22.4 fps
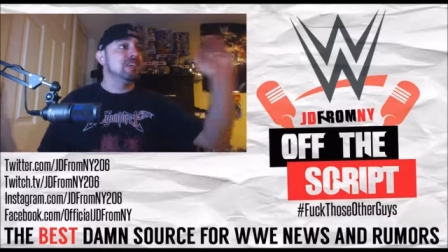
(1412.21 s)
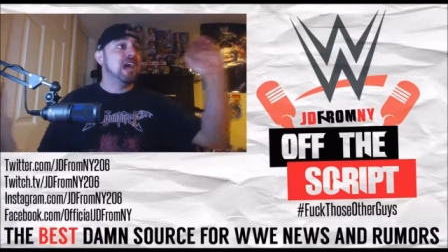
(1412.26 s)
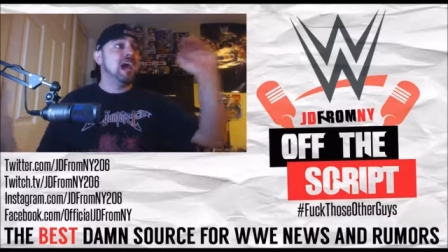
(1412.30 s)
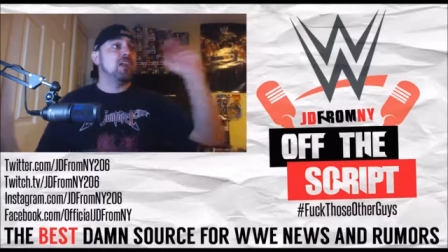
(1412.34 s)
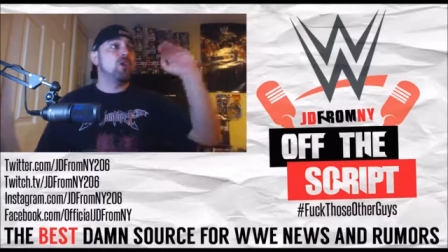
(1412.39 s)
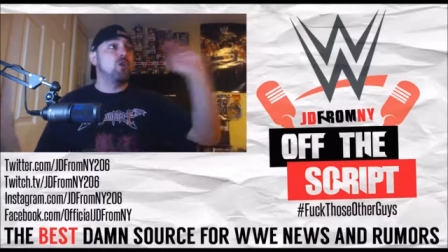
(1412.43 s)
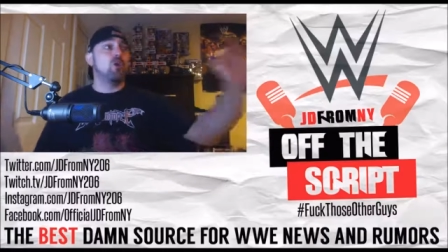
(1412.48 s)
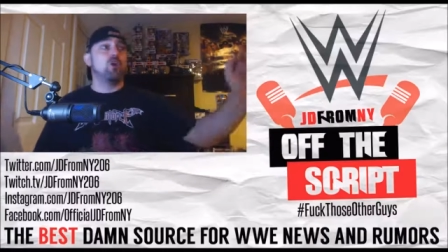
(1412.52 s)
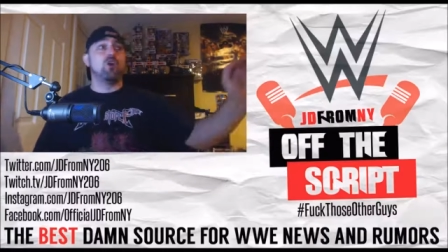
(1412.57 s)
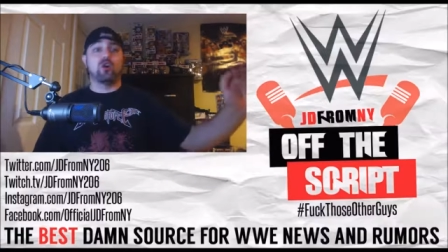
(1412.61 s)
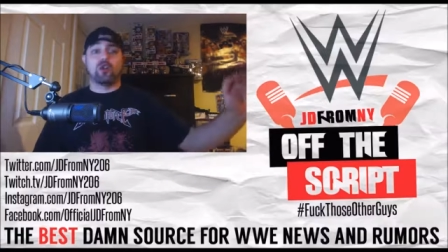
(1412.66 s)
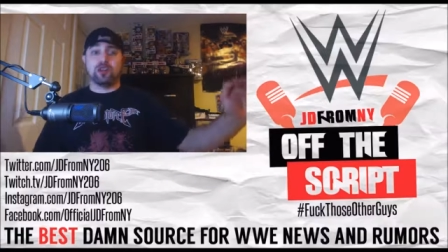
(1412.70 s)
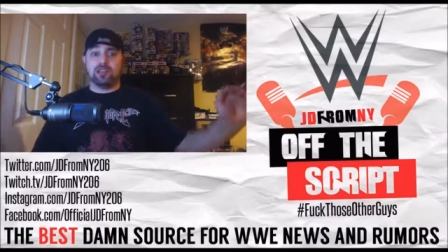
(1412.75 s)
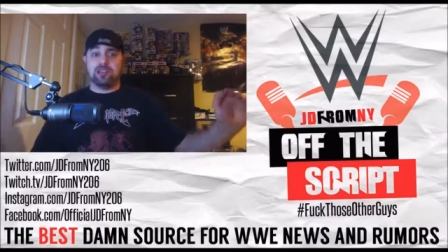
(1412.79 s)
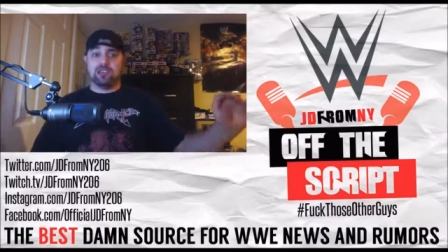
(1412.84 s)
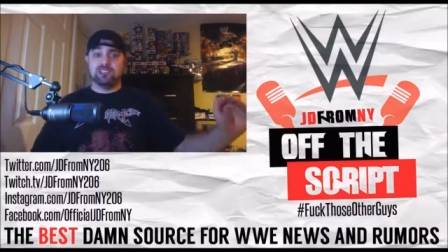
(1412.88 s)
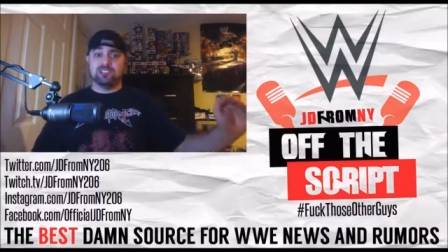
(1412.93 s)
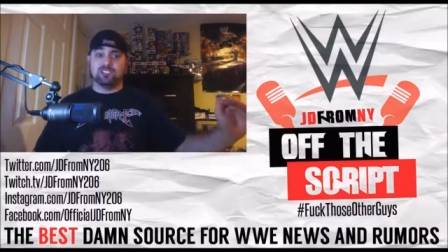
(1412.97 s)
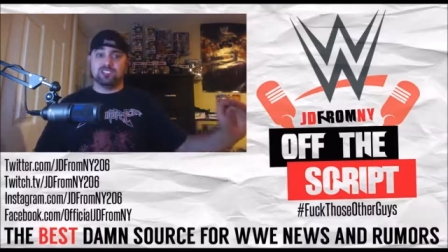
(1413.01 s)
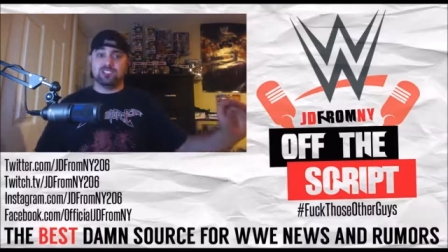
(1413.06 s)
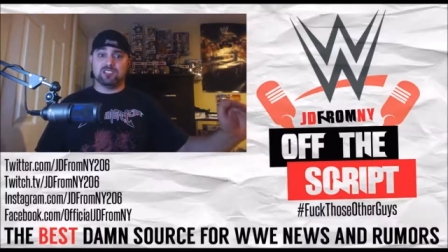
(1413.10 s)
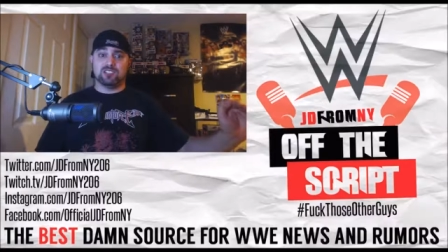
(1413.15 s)
that
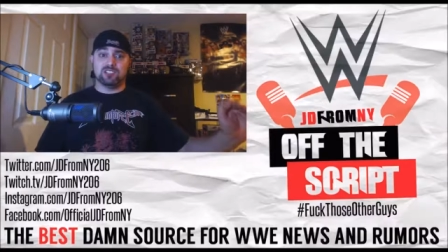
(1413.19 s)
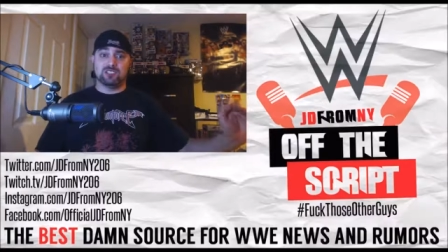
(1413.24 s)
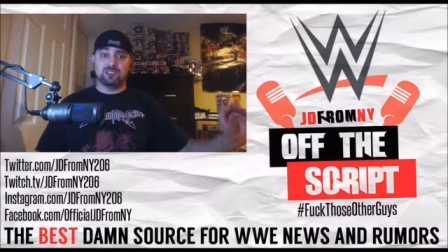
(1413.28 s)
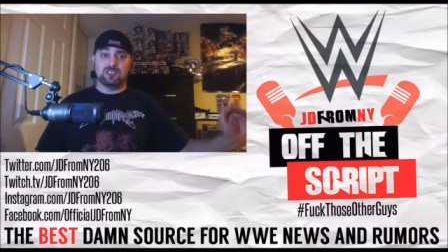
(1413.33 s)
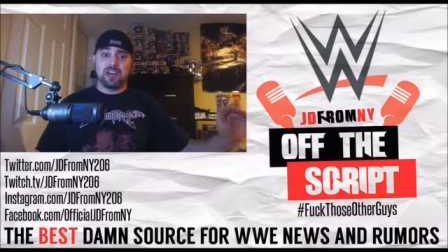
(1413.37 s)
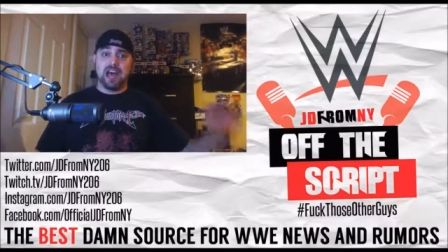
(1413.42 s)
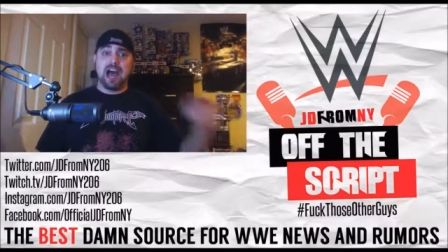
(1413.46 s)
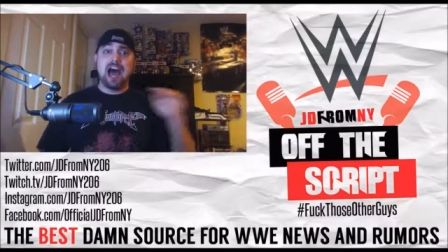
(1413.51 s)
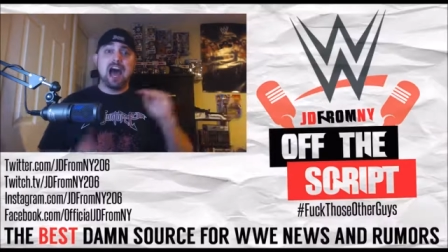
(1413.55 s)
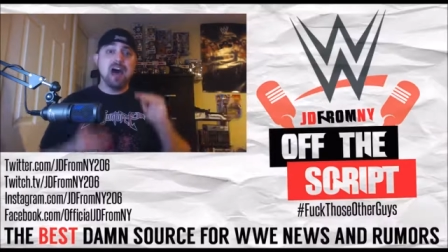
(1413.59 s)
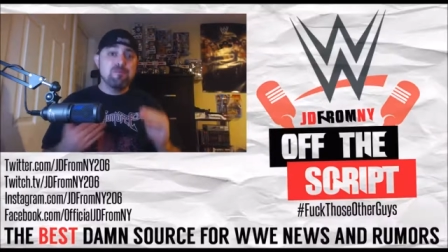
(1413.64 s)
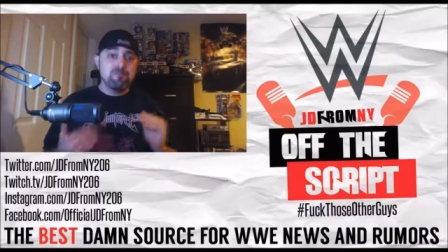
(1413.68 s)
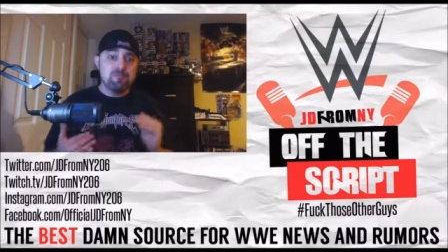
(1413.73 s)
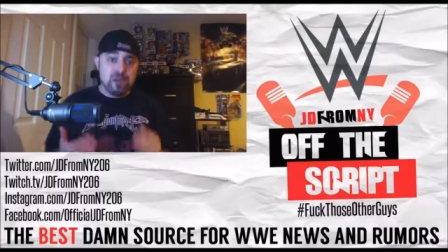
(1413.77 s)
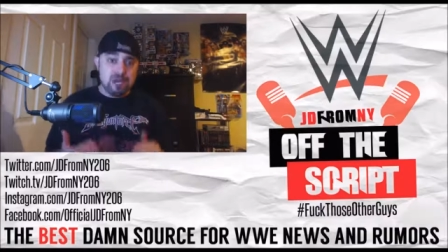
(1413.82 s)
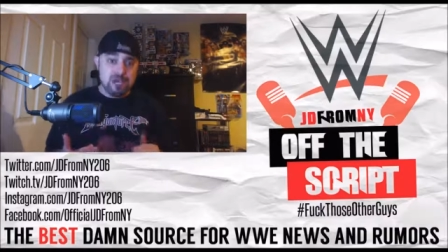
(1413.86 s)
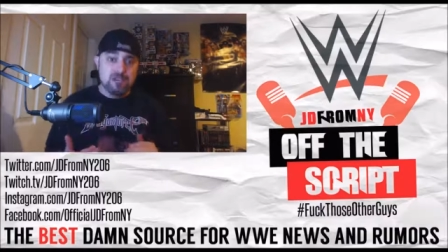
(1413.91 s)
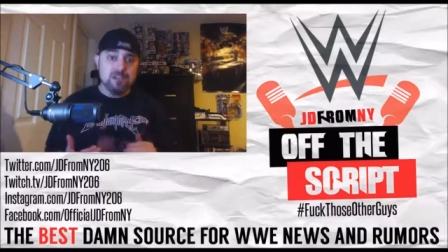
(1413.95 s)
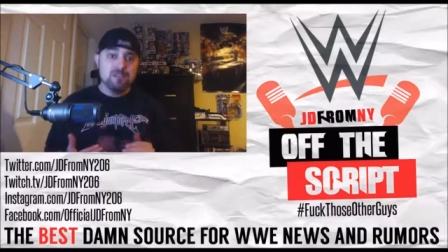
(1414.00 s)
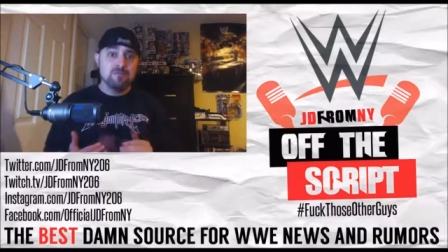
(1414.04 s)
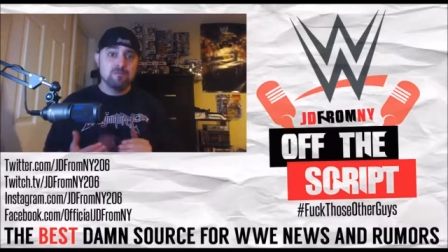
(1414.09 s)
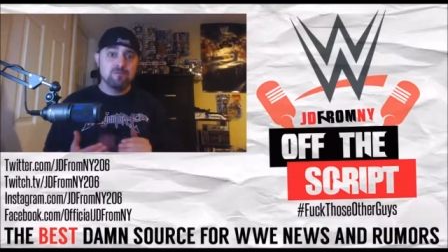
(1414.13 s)
audience
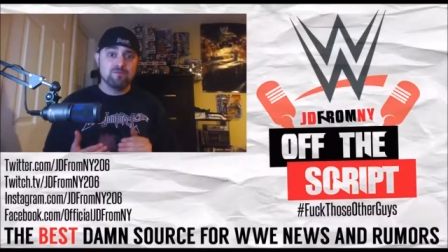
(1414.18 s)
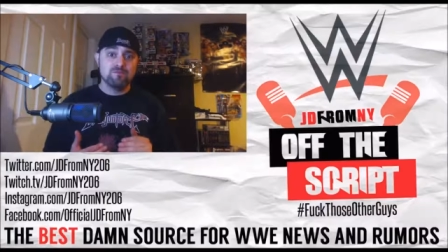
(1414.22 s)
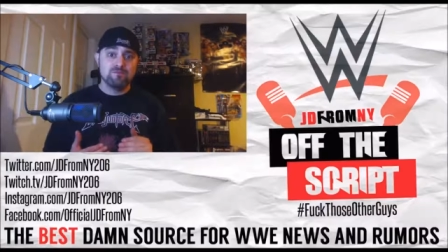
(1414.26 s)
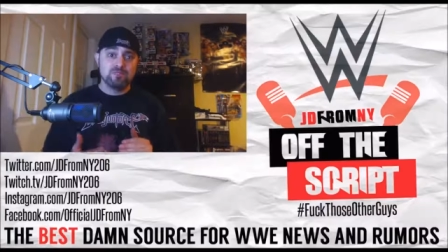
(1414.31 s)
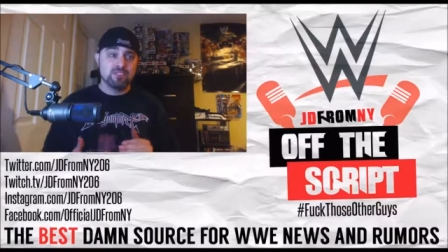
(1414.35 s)
happy